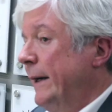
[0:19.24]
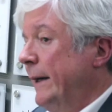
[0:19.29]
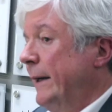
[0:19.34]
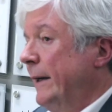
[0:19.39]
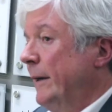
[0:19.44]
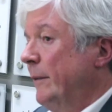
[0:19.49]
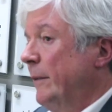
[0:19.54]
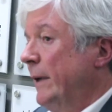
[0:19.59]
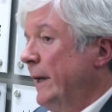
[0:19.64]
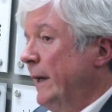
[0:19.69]

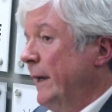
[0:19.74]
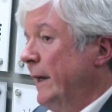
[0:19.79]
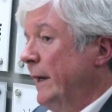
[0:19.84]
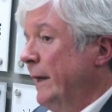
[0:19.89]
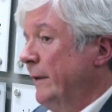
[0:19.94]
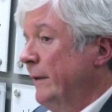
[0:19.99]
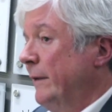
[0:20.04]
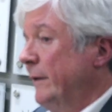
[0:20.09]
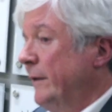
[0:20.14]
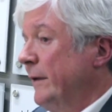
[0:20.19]

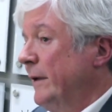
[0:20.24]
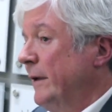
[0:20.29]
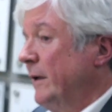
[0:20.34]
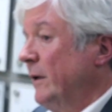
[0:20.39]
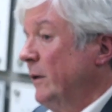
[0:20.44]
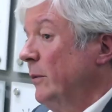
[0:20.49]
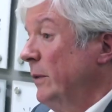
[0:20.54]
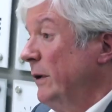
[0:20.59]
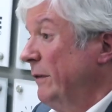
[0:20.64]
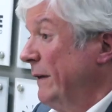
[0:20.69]
And
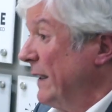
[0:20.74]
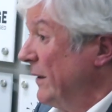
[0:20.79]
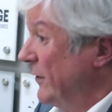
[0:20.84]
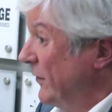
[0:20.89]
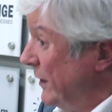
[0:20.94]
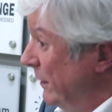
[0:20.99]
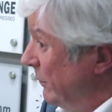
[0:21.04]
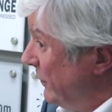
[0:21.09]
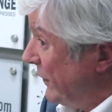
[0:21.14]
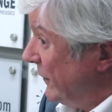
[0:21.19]
we've had
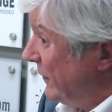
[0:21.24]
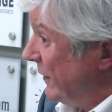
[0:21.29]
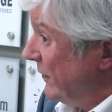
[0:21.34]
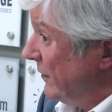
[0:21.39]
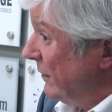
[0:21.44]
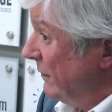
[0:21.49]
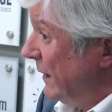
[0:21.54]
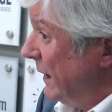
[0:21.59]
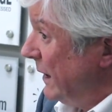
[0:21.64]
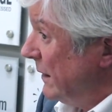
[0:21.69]
some
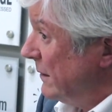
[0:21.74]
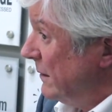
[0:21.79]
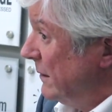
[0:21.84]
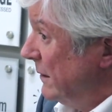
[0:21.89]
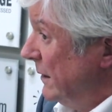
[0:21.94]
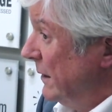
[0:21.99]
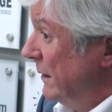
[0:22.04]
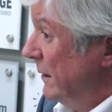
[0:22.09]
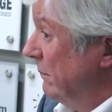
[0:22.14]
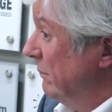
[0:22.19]
success on that,
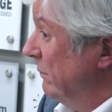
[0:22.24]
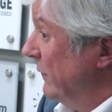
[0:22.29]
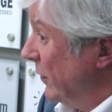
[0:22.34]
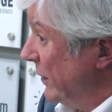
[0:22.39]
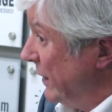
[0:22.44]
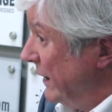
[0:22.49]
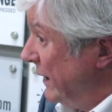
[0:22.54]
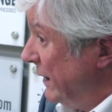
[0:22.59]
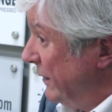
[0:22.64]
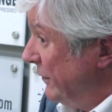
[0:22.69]

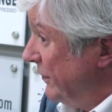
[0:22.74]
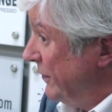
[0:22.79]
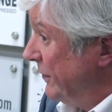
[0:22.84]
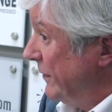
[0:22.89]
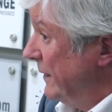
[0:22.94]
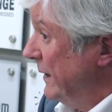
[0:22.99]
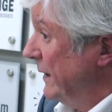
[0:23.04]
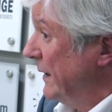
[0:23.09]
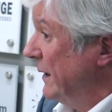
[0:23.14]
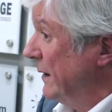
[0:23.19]
not
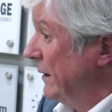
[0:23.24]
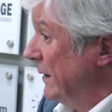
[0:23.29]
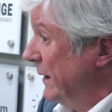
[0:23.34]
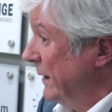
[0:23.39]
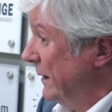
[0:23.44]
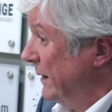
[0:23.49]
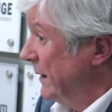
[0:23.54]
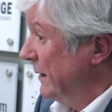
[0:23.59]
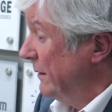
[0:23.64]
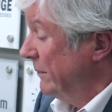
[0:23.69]
enough. And
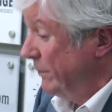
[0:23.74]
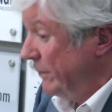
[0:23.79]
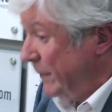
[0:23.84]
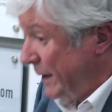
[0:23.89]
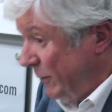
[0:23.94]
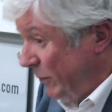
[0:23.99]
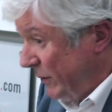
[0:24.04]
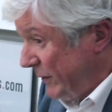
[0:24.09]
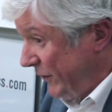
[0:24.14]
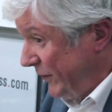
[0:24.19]

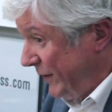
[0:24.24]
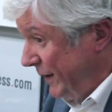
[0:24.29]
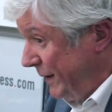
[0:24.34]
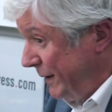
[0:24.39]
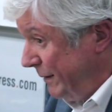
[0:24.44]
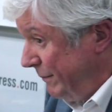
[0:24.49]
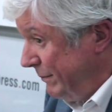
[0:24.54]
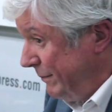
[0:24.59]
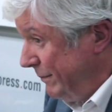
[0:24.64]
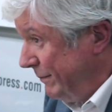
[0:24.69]
I want to
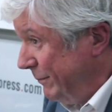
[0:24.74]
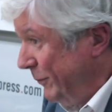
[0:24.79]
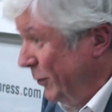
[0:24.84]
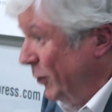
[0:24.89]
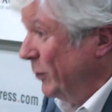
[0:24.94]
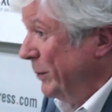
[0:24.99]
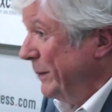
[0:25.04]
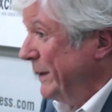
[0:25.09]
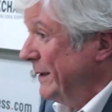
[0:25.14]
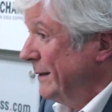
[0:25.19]
see
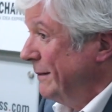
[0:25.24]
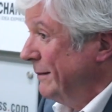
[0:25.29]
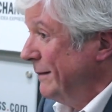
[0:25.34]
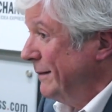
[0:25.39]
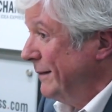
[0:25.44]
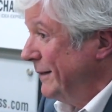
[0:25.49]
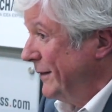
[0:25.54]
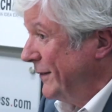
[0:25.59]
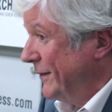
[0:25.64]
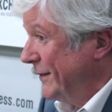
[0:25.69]
more women
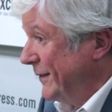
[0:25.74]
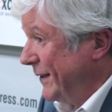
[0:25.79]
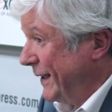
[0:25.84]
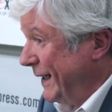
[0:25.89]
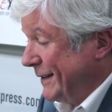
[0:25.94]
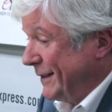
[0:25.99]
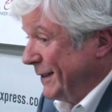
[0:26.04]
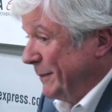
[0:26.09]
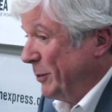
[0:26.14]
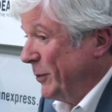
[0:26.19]
to
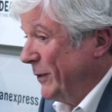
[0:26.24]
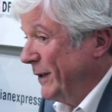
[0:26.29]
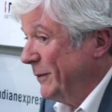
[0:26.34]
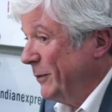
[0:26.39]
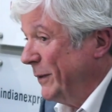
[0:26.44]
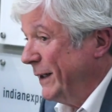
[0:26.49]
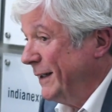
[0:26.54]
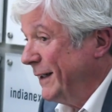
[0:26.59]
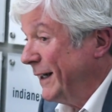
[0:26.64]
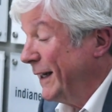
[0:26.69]
get to the
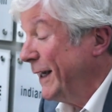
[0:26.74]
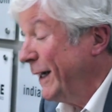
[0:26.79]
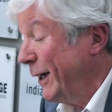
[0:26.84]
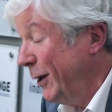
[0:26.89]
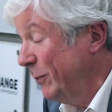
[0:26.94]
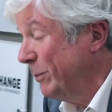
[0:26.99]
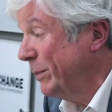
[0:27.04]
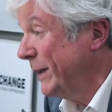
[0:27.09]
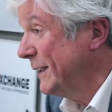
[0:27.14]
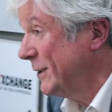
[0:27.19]
point when I
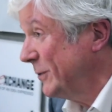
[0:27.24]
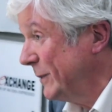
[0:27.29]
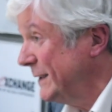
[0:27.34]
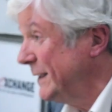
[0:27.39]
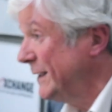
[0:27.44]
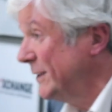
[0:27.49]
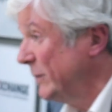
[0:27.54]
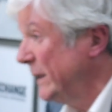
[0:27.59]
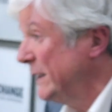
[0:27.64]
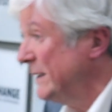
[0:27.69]
hope by
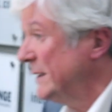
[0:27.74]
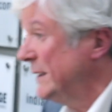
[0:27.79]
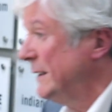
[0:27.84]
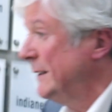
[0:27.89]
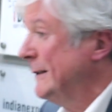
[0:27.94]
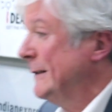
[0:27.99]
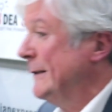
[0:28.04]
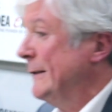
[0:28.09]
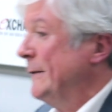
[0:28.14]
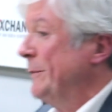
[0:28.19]

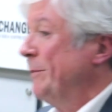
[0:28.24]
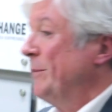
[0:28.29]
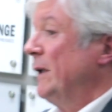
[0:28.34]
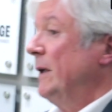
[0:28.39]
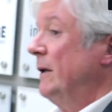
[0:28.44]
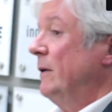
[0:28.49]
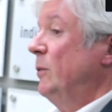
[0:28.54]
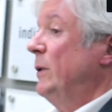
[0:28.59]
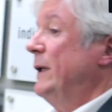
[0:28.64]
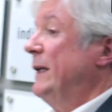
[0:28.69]
2020
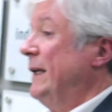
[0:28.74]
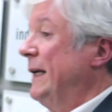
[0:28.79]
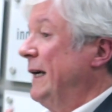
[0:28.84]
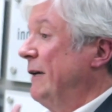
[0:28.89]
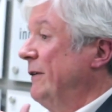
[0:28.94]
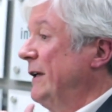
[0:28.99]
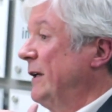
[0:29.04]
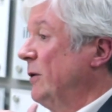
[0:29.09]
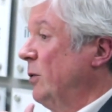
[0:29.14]
we can have